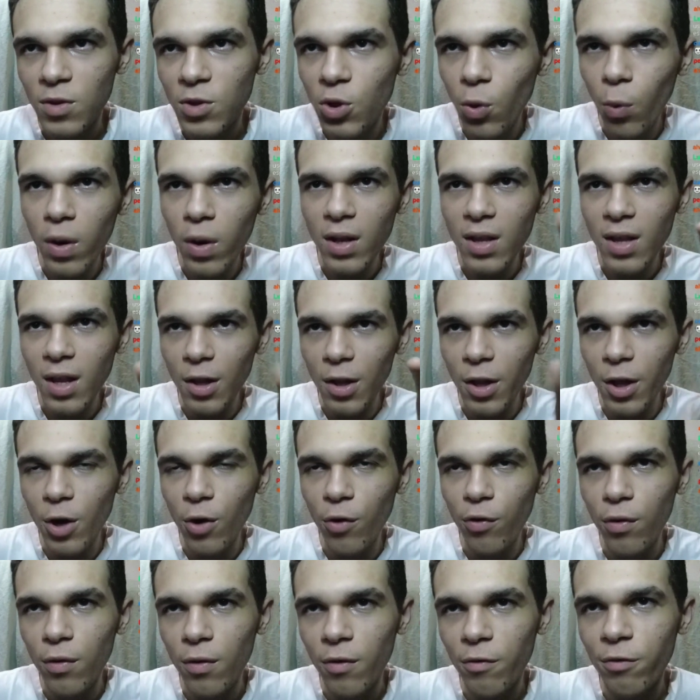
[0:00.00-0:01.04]
Doing the
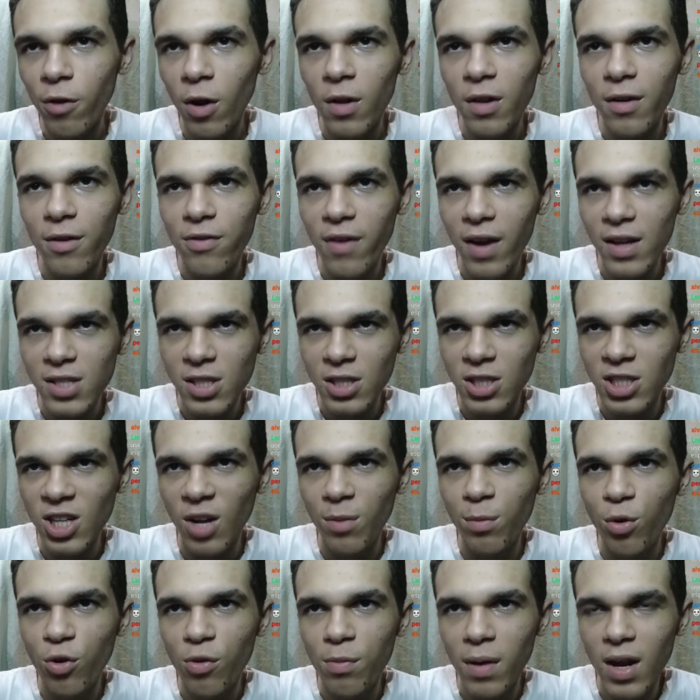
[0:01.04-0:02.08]
little falling fast
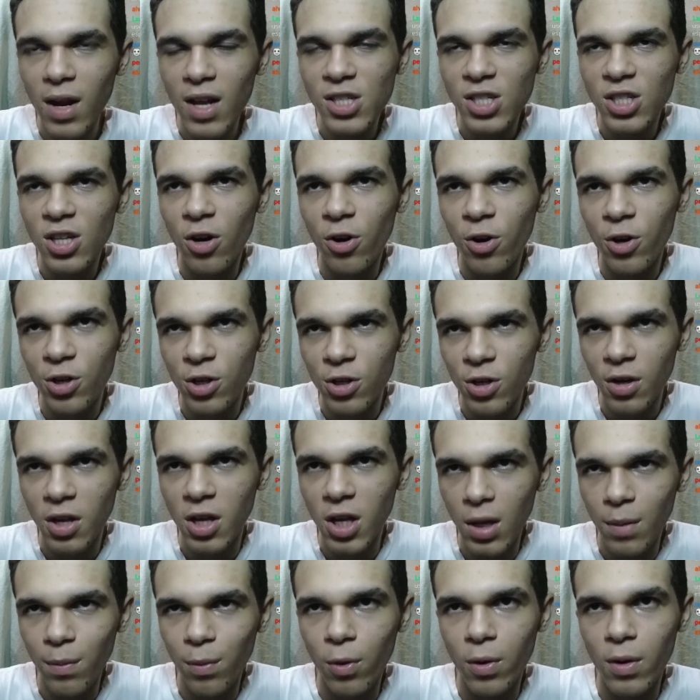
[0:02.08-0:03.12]
accel movement is harder on
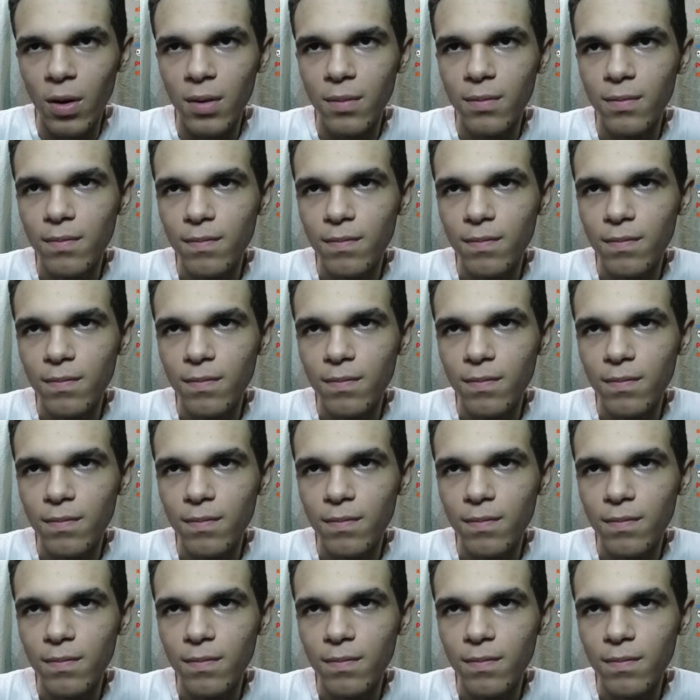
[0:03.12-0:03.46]
keyboard.